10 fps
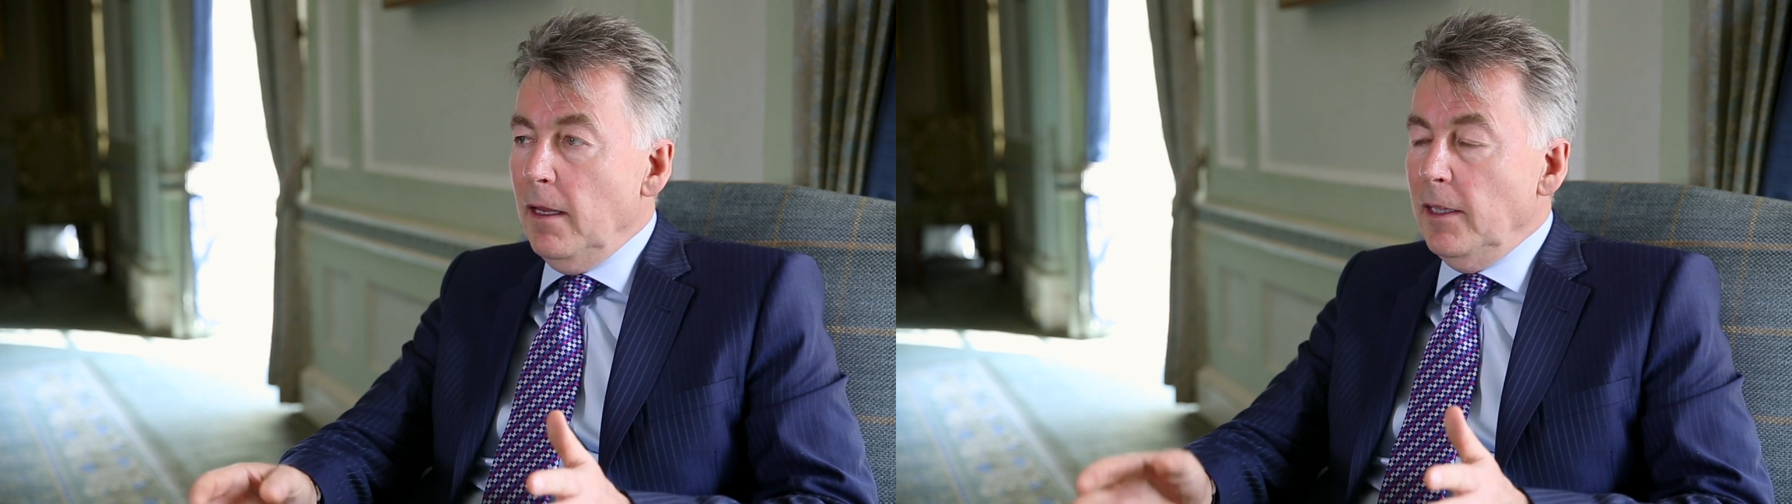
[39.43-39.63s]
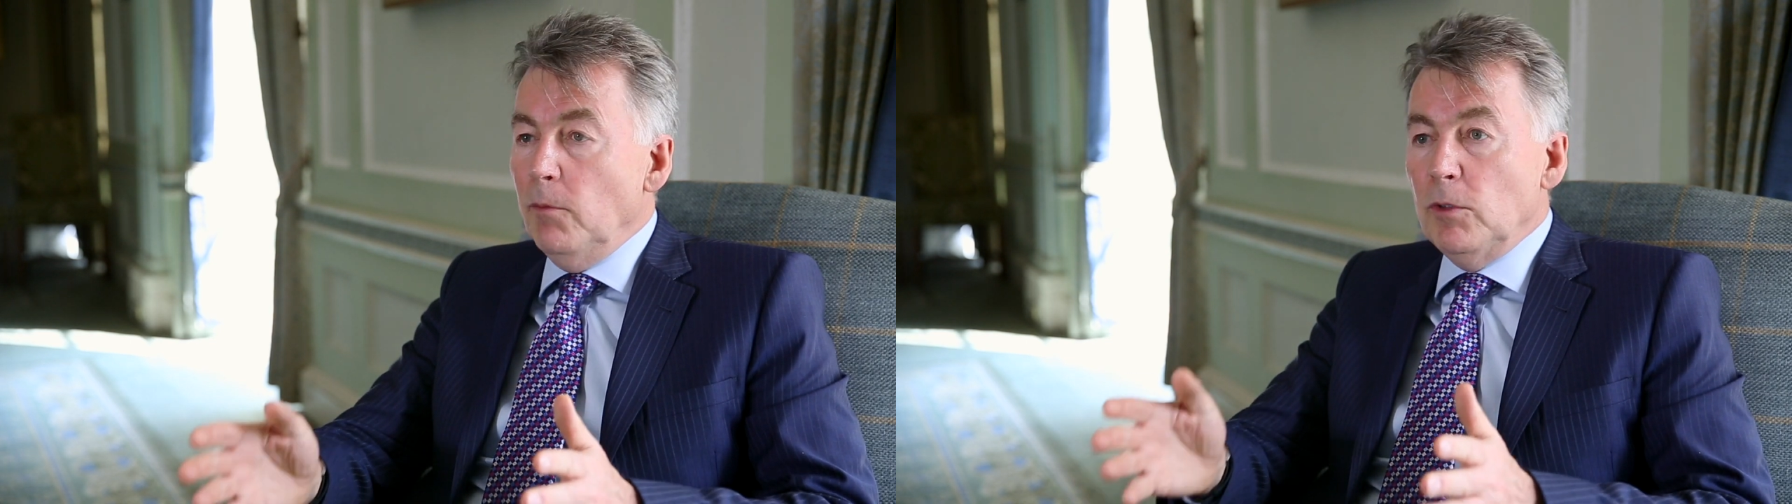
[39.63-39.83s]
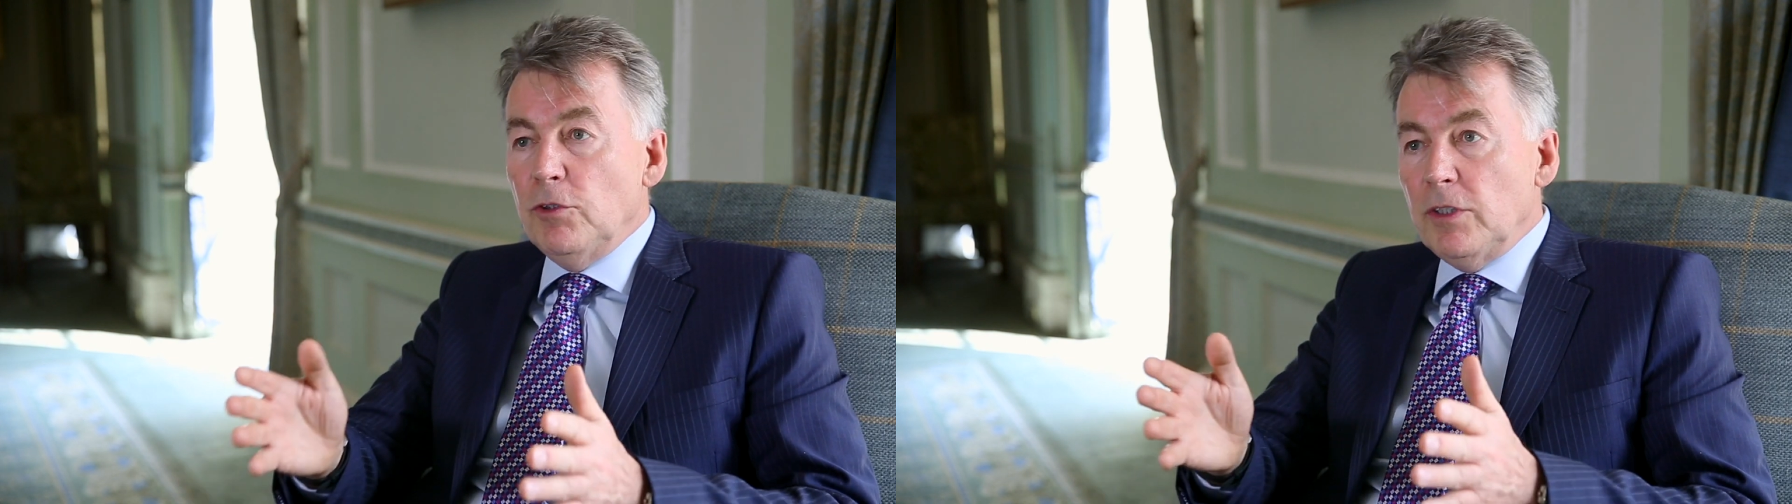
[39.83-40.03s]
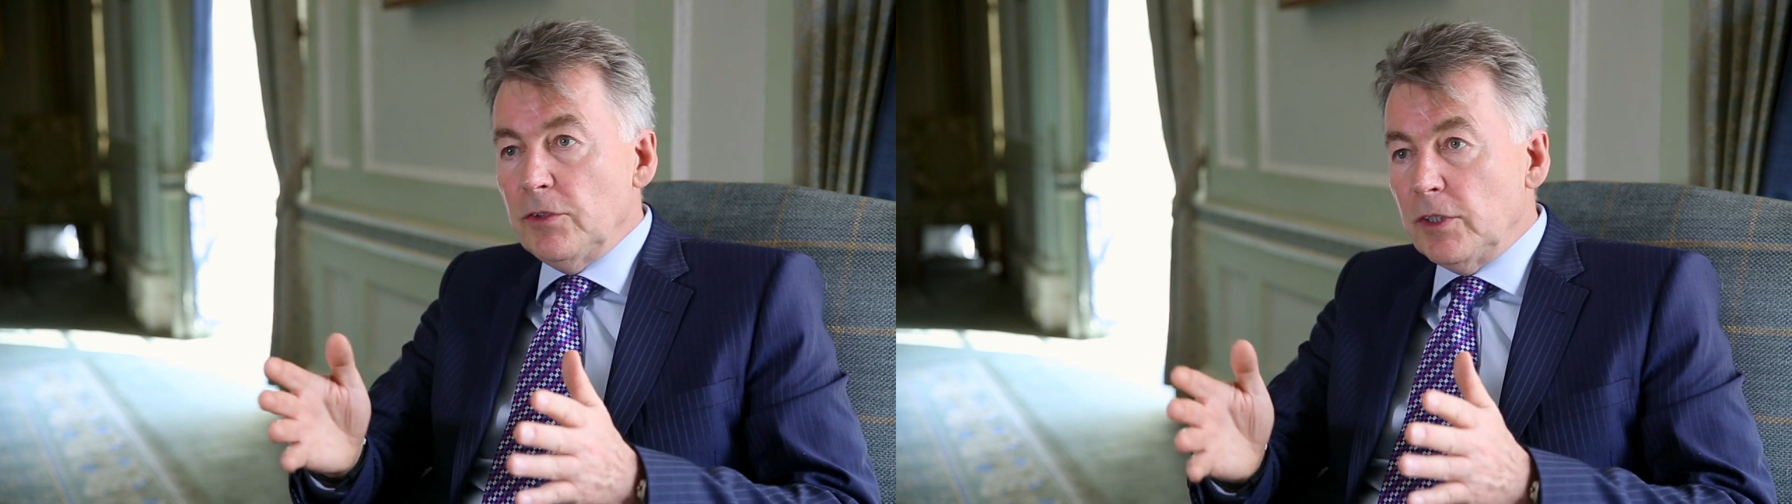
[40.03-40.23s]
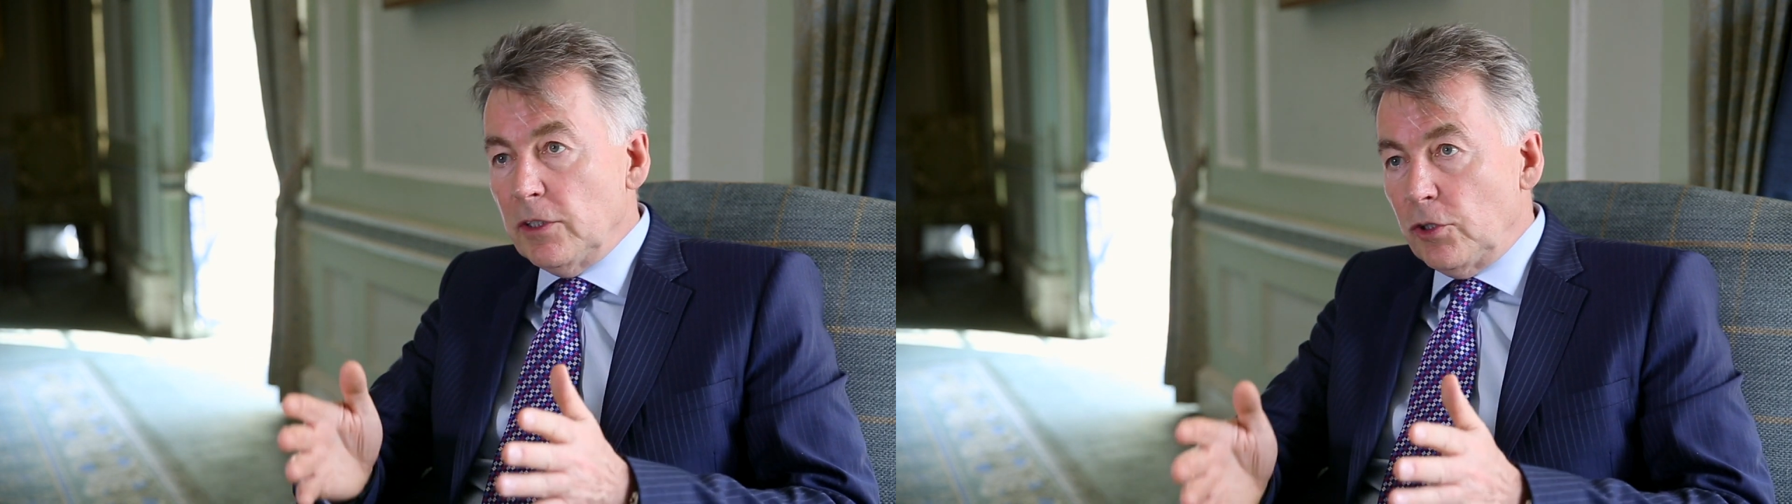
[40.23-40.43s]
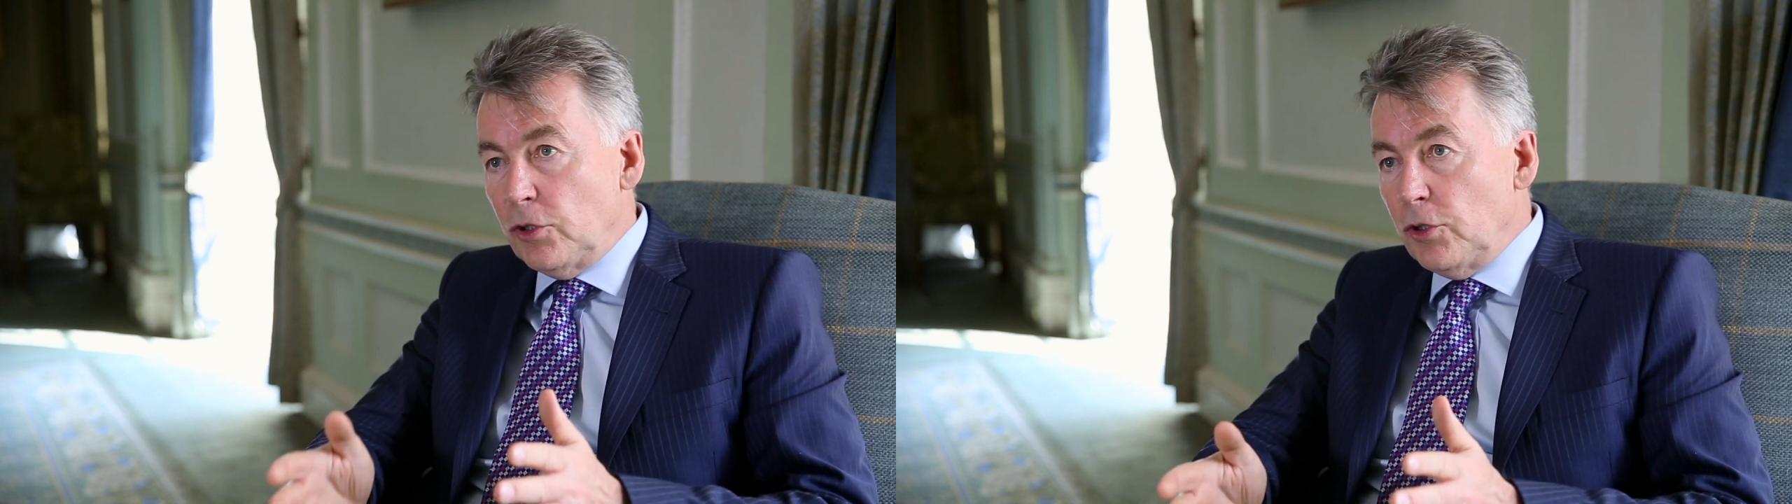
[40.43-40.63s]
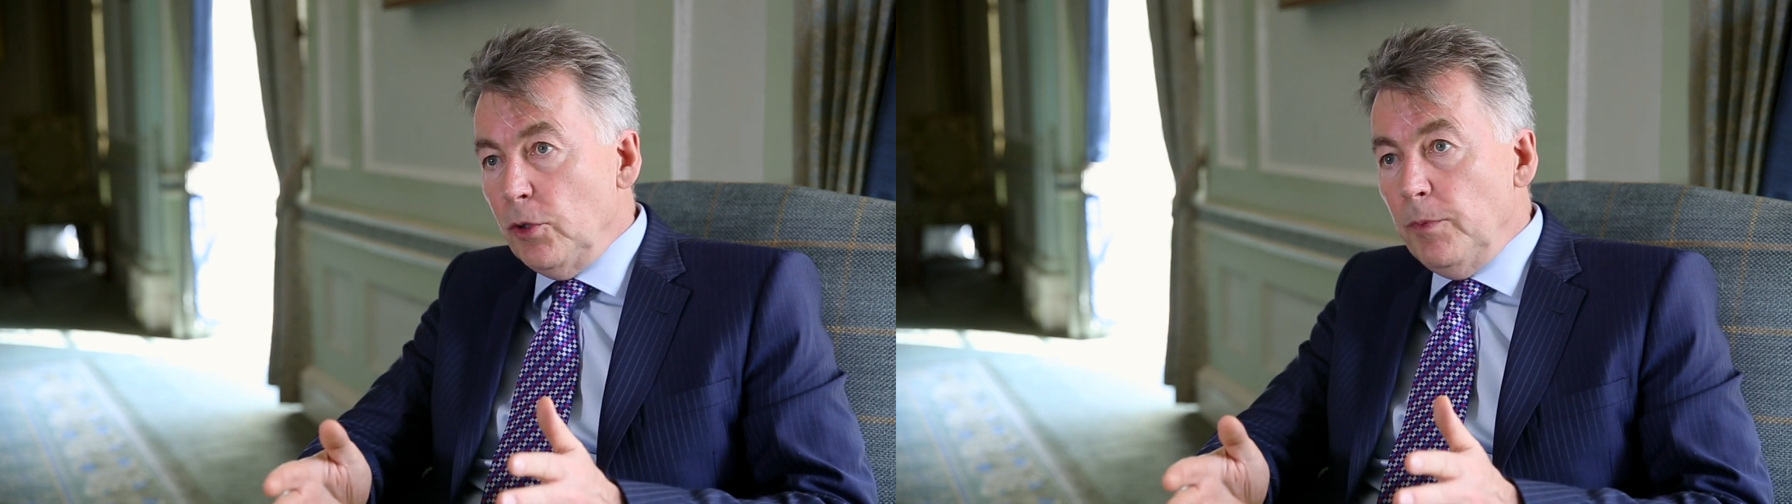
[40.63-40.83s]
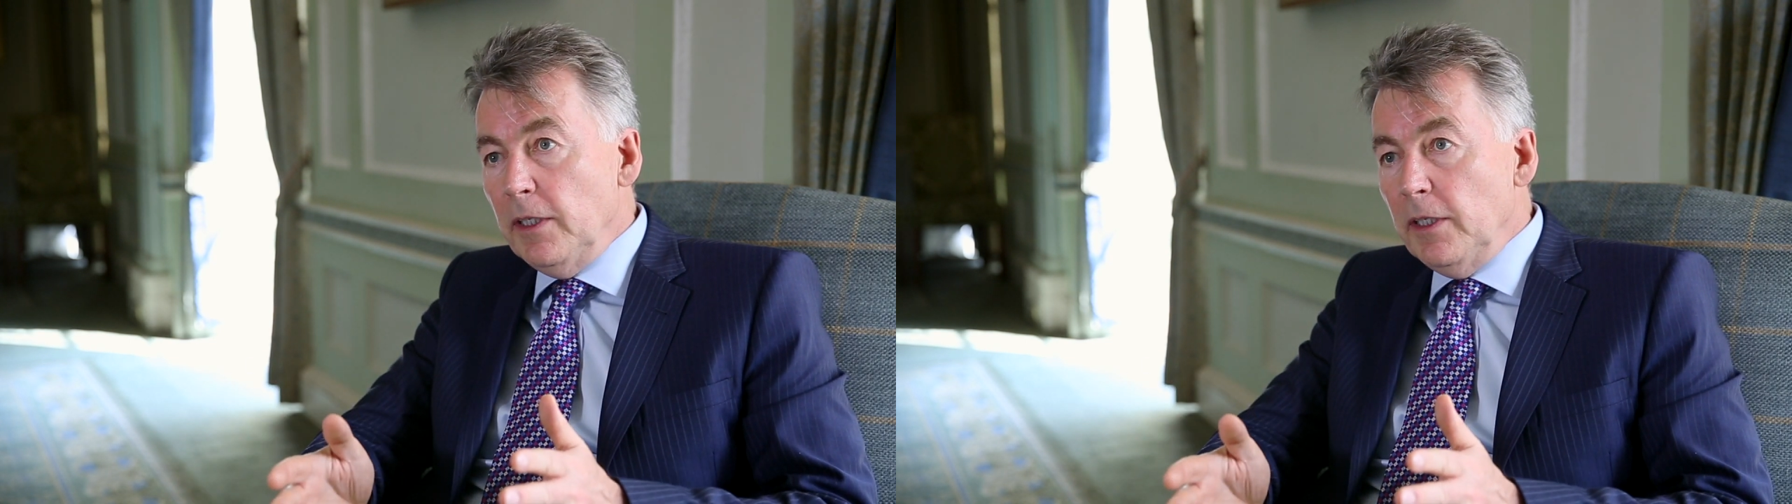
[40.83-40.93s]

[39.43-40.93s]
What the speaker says: and then we reduced it to 2